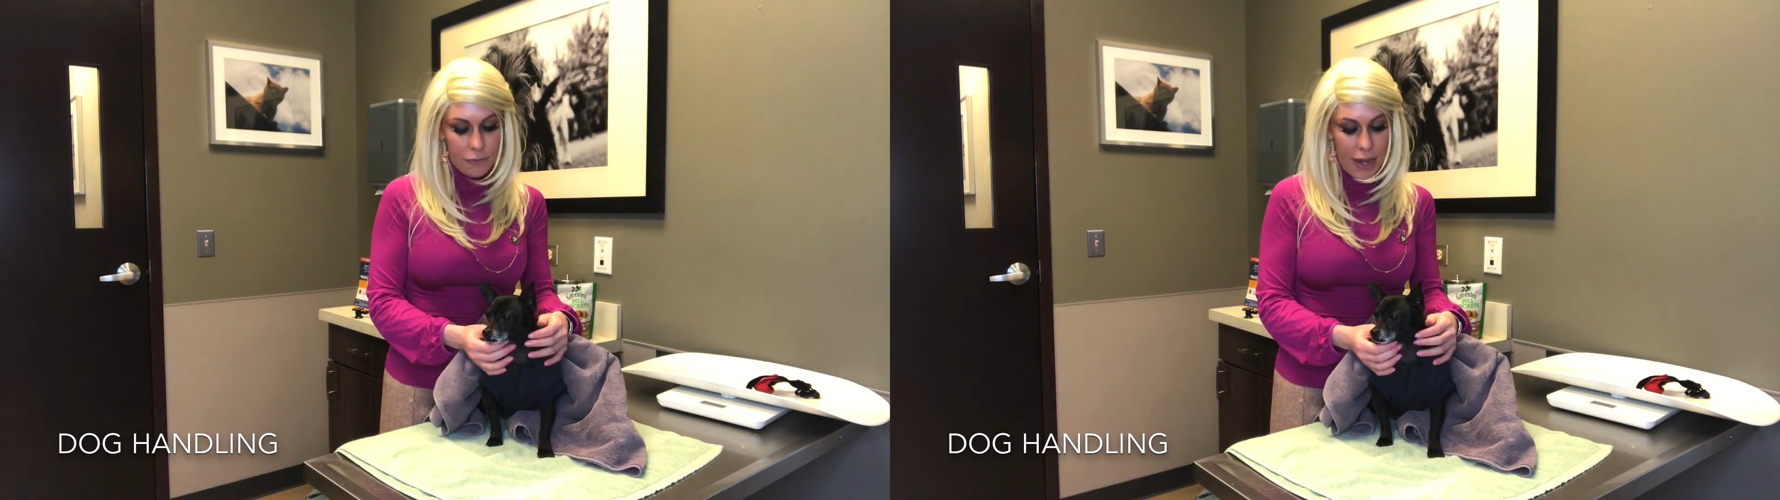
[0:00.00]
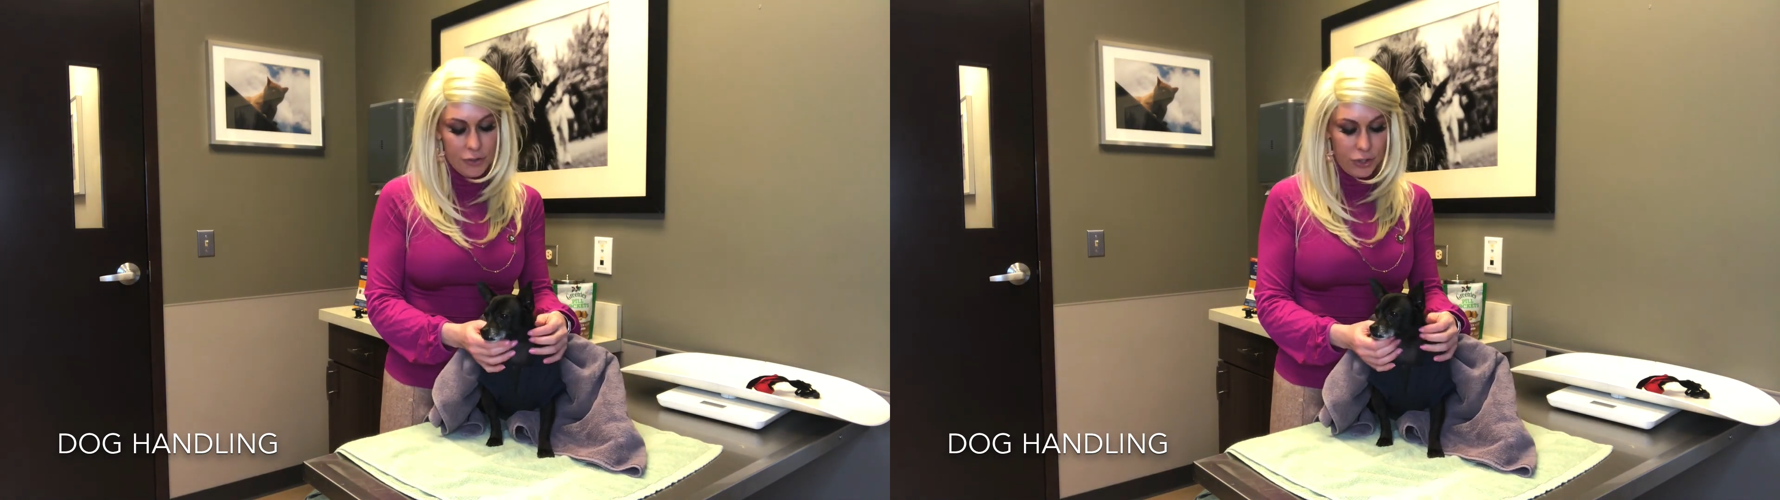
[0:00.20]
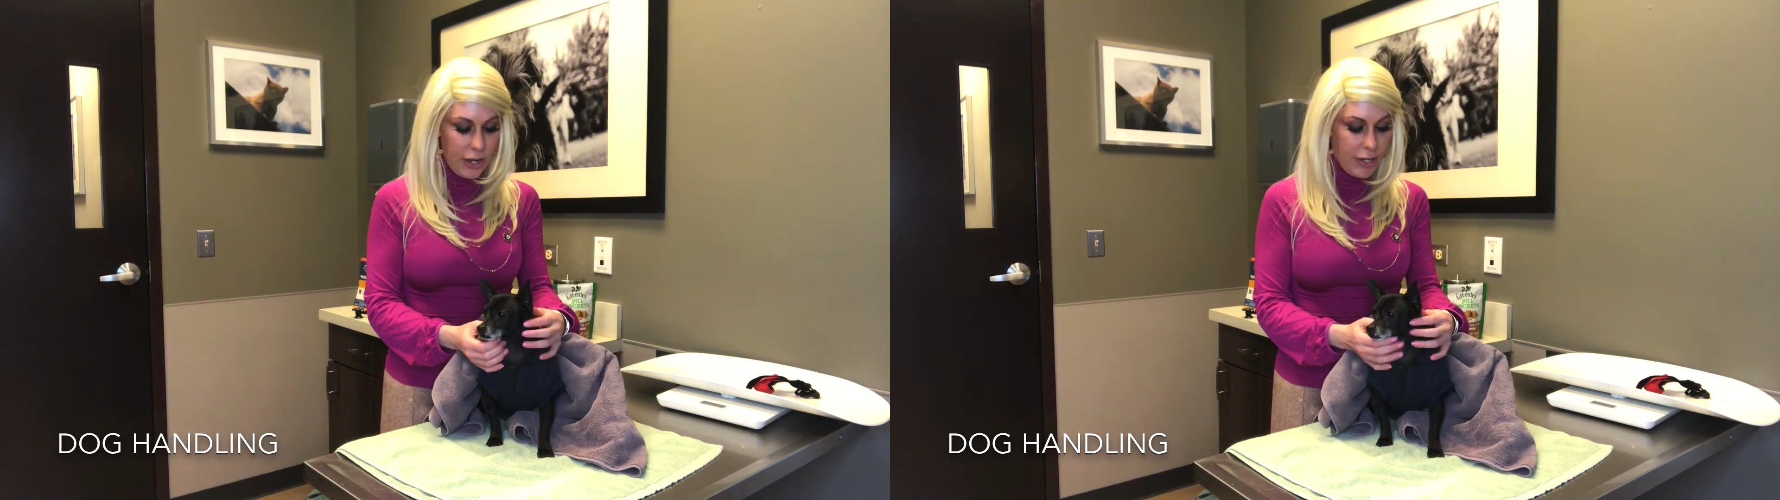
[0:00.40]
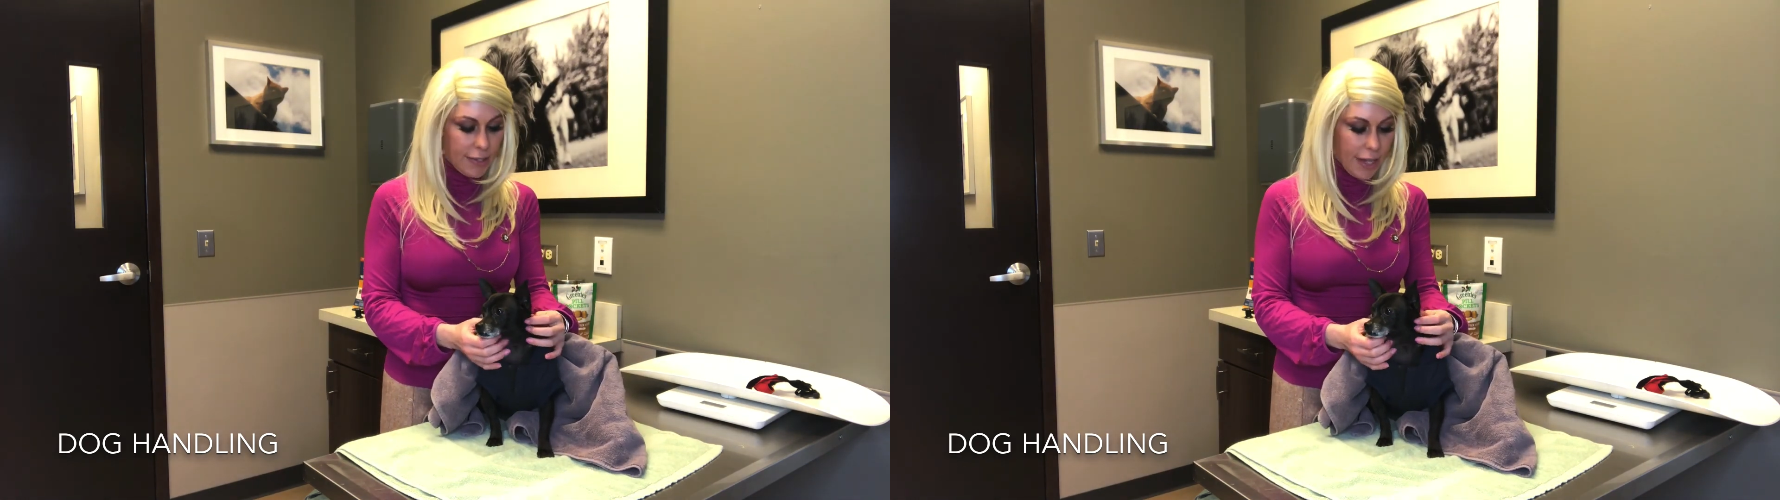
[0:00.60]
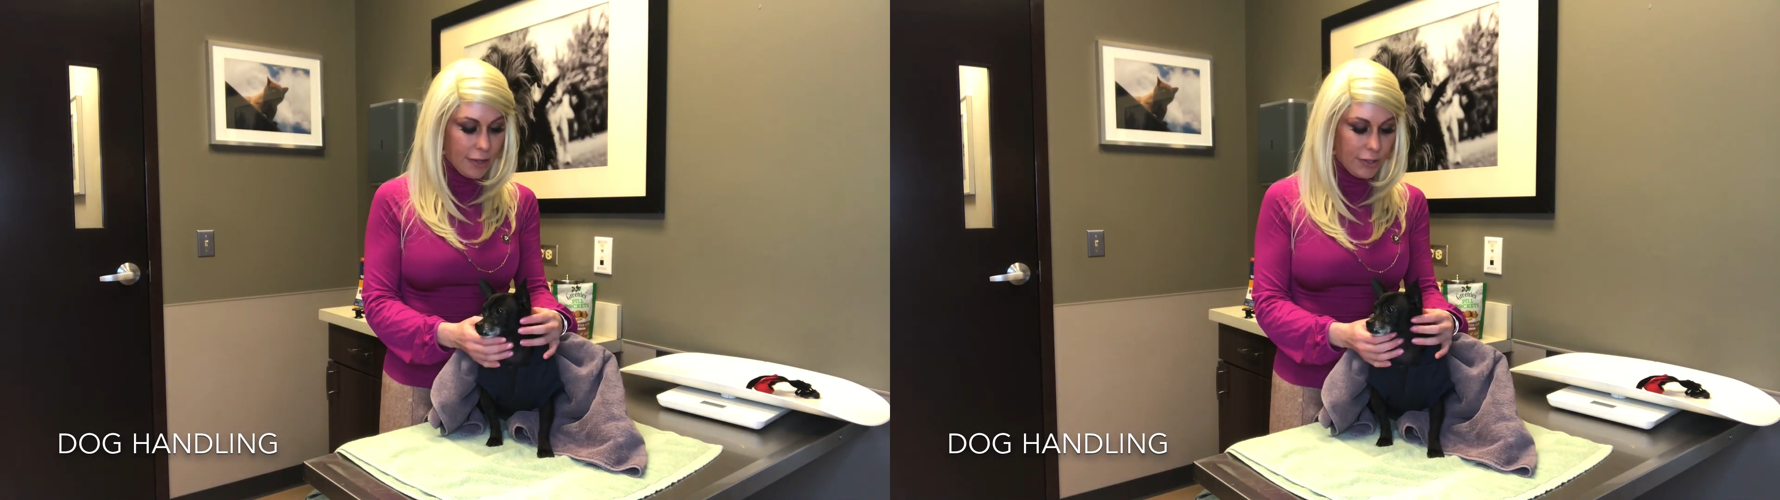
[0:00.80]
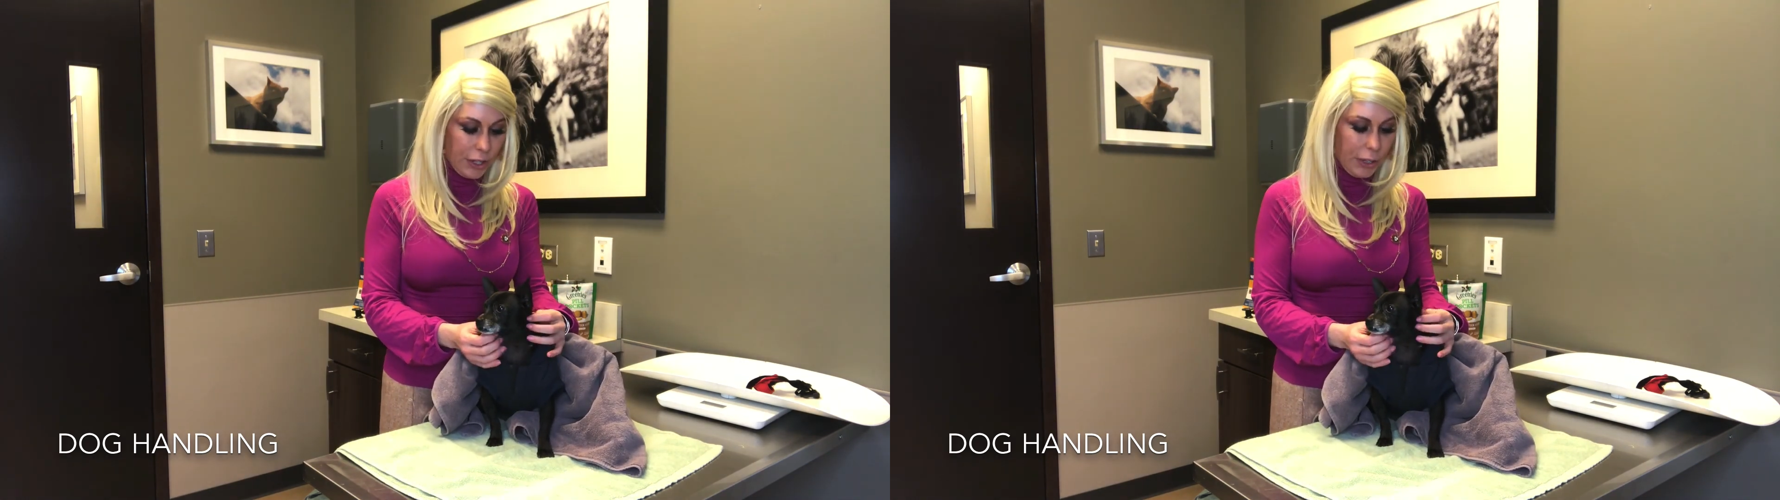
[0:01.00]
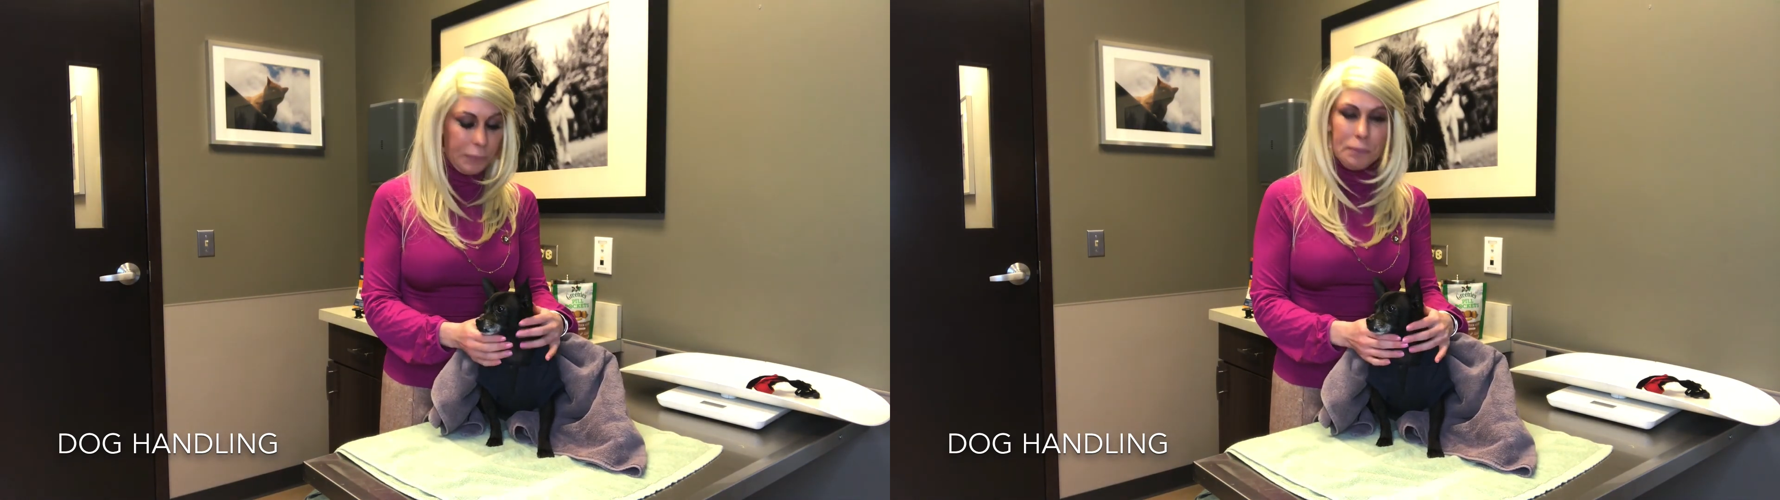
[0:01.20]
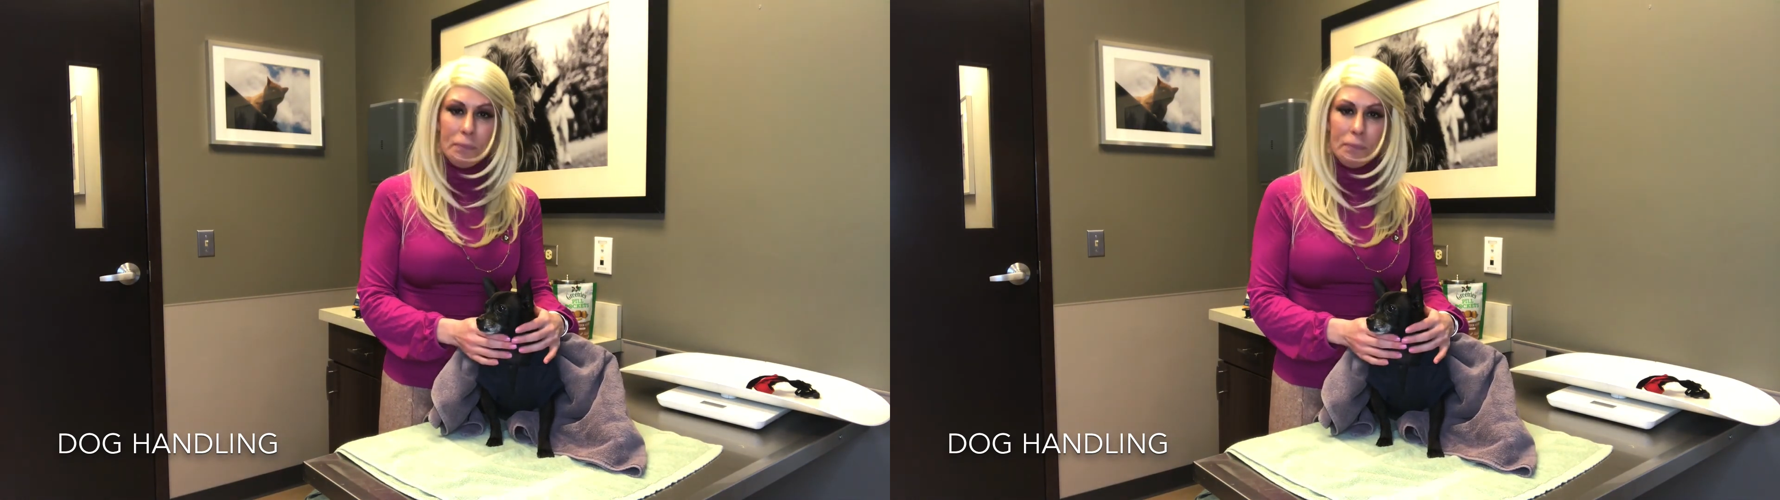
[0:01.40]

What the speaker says: Veterinary Center.